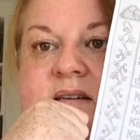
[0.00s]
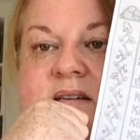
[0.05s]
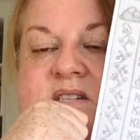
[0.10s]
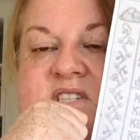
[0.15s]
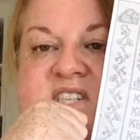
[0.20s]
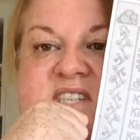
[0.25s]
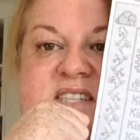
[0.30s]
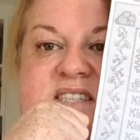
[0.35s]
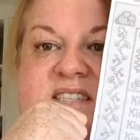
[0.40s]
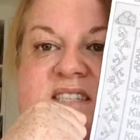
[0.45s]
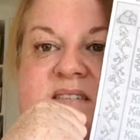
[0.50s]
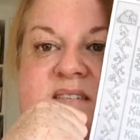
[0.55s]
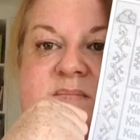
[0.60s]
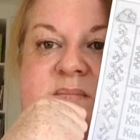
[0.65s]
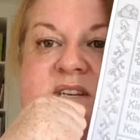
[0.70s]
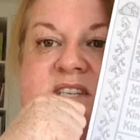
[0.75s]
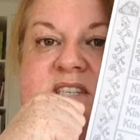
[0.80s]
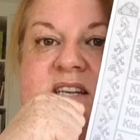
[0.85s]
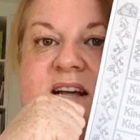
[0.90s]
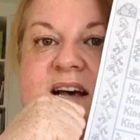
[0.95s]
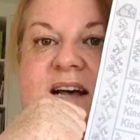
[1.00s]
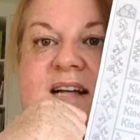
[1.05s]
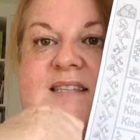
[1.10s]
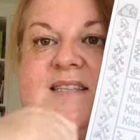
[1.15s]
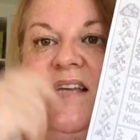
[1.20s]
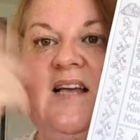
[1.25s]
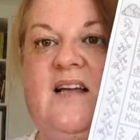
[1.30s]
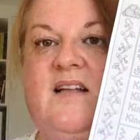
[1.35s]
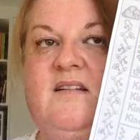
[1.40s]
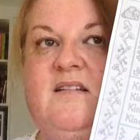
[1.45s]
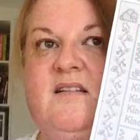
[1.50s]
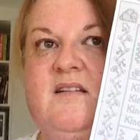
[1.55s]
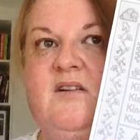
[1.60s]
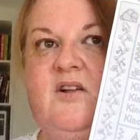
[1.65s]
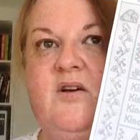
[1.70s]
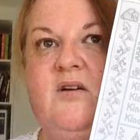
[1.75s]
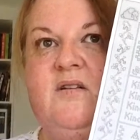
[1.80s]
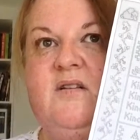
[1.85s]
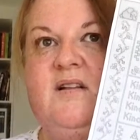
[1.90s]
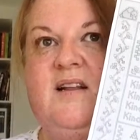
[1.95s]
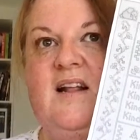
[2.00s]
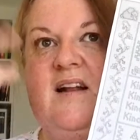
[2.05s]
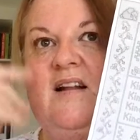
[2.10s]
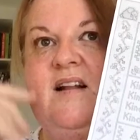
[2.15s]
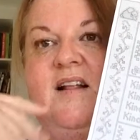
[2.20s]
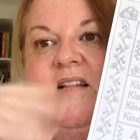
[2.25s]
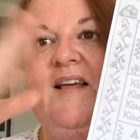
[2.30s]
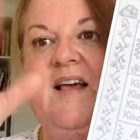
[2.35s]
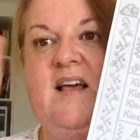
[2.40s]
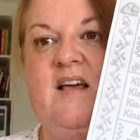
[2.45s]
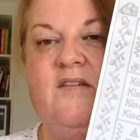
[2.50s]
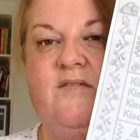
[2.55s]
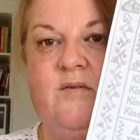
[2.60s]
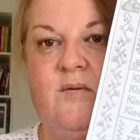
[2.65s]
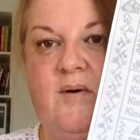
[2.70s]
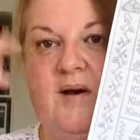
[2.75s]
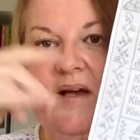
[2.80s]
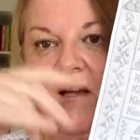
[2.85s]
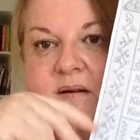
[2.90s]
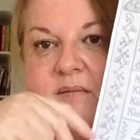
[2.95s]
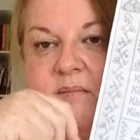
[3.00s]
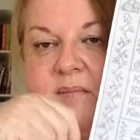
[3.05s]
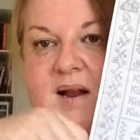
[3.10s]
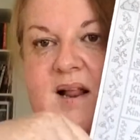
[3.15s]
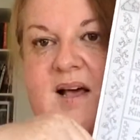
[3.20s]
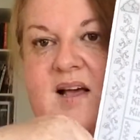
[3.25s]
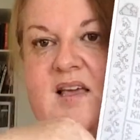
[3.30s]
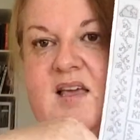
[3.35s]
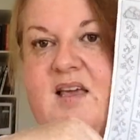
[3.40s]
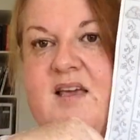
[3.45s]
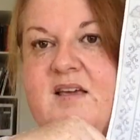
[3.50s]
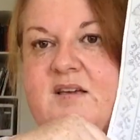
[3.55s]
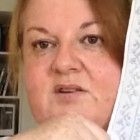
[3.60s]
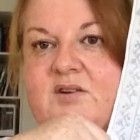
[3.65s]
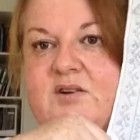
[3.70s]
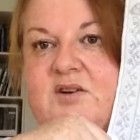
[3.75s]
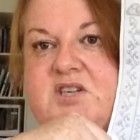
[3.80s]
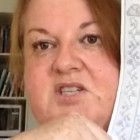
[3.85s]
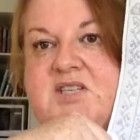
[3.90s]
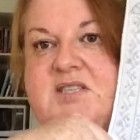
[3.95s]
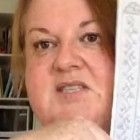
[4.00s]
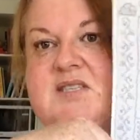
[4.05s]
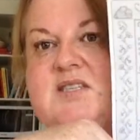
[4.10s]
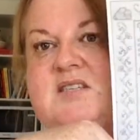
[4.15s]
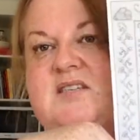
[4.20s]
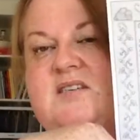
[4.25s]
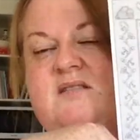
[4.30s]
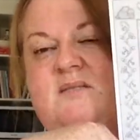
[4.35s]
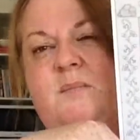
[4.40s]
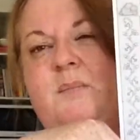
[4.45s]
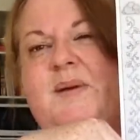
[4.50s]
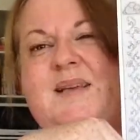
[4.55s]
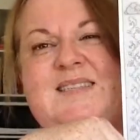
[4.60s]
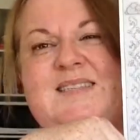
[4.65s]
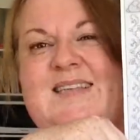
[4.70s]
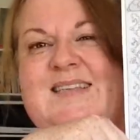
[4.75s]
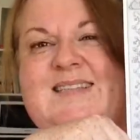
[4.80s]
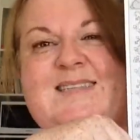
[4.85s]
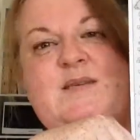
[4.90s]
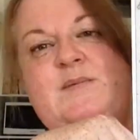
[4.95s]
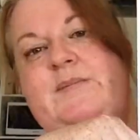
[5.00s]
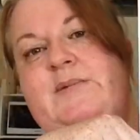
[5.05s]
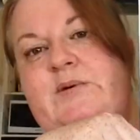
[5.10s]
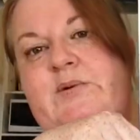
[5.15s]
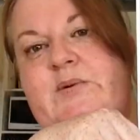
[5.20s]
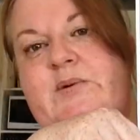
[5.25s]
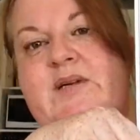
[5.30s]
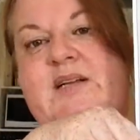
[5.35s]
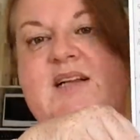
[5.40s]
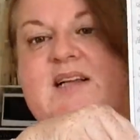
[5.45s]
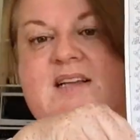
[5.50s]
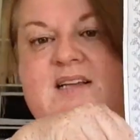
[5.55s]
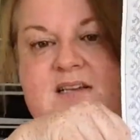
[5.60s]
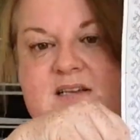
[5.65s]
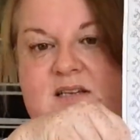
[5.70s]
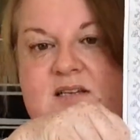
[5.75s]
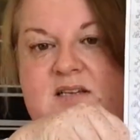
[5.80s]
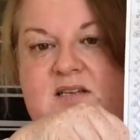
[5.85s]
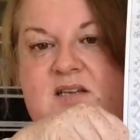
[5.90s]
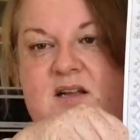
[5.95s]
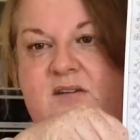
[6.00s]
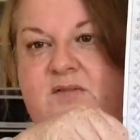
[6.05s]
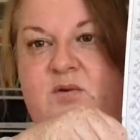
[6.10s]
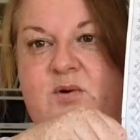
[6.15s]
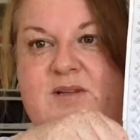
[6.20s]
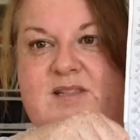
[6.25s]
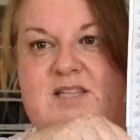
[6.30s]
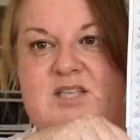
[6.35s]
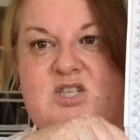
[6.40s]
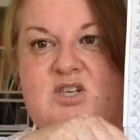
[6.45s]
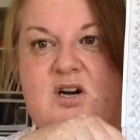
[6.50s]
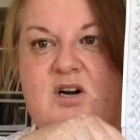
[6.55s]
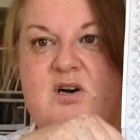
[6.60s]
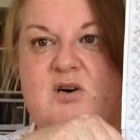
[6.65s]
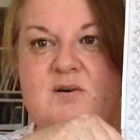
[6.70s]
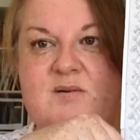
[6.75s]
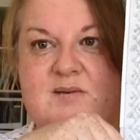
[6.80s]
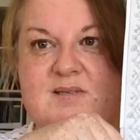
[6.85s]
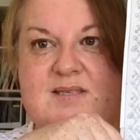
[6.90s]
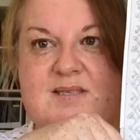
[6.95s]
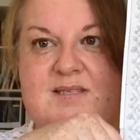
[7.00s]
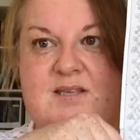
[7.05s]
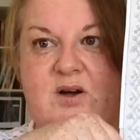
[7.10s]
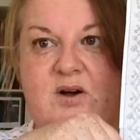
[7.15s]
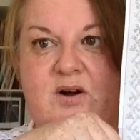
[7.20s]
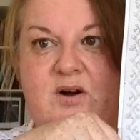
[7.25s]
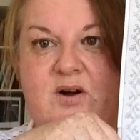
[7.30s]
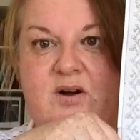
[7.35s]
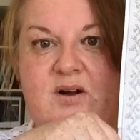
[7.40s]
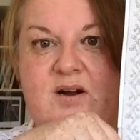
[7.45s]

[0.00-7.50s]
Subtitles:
just mention hearts, and none of that giveaway malarkey, just be sensible. Avoid the trolls. So,